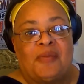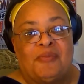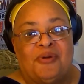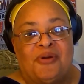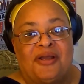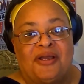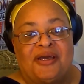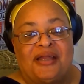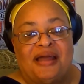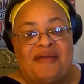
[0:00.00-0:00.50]

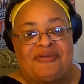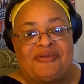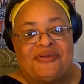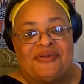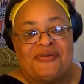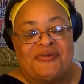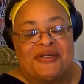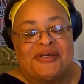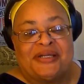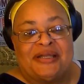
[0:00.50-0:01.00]
morning, good
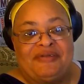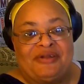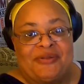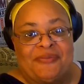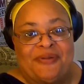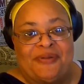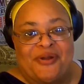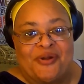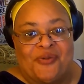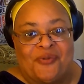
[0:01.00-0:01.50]
afternoon, good evening,
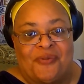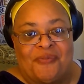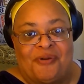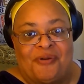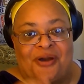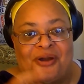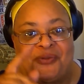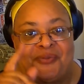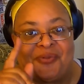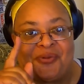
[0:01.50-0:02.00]
depending on what
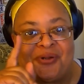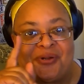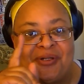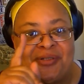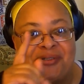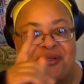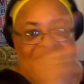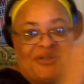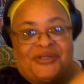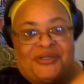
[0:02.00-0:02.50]
part of the
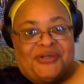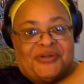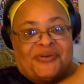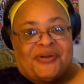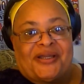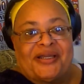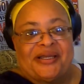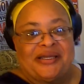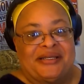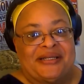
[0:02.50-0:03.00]
world you
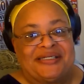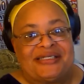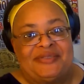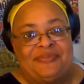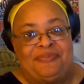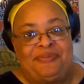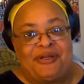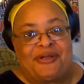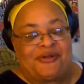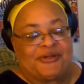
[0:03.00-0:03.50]
are in. This is
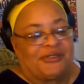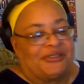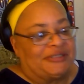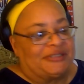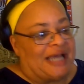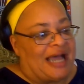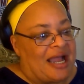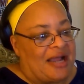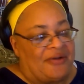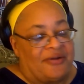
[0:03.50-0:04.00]
the Big Girl
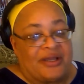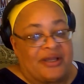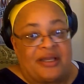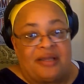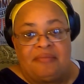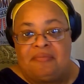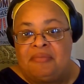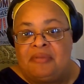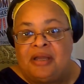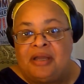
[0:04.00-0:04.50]

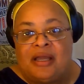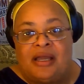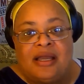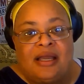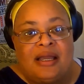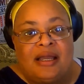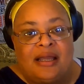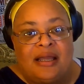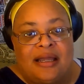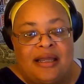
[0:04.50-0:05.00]
Diary.
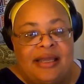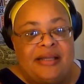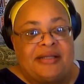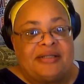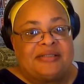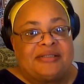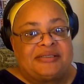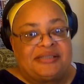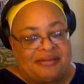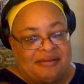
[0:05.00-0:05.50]

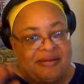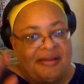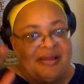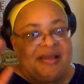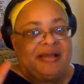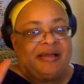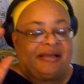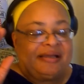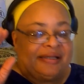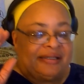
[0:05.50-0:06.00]
Here's
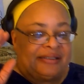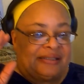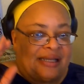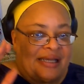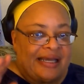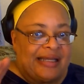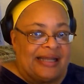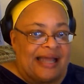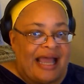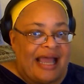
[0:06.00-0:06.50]

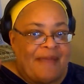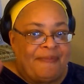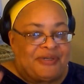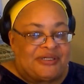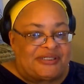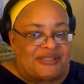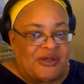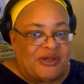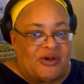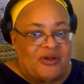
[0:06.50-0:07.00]
an
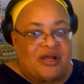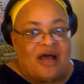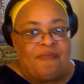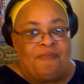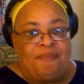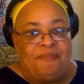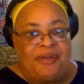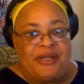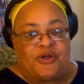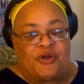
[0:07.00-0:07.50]
episode
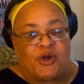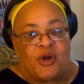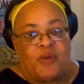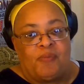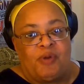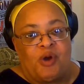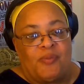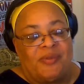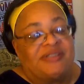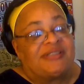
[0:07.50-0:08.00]
of Big Girl
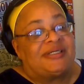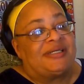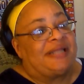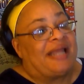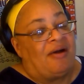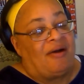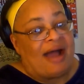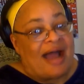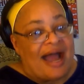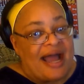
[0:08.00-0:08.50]
Moments.
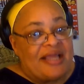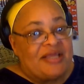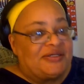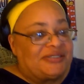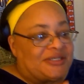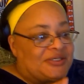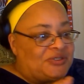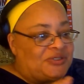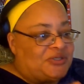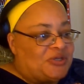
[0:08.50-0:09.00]
Now, I
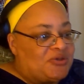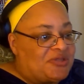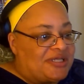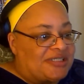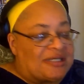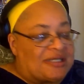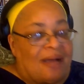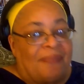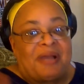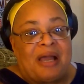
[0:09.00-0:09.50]
used to do
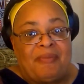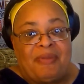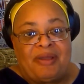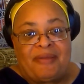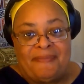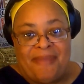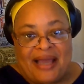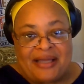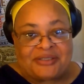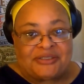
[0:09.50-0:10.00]
this. I'm
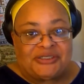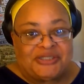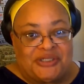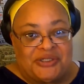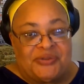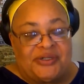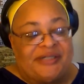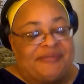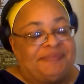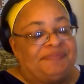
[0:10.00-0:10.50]
coming back
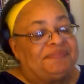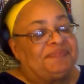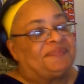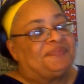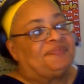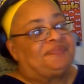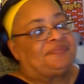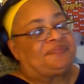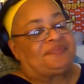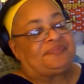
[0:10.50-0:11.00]
to it.
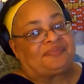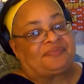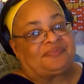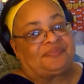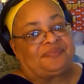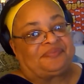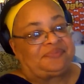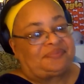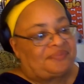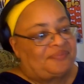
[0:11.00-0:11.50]

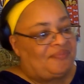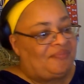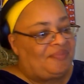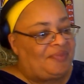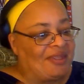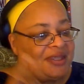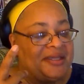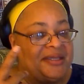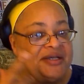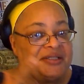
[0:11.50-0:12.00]

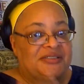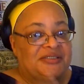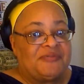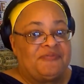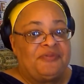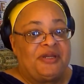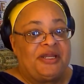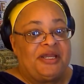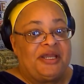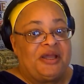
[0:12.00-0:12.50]
Here's a
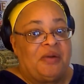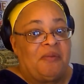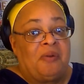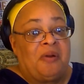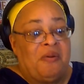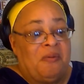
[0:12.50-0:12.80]
video.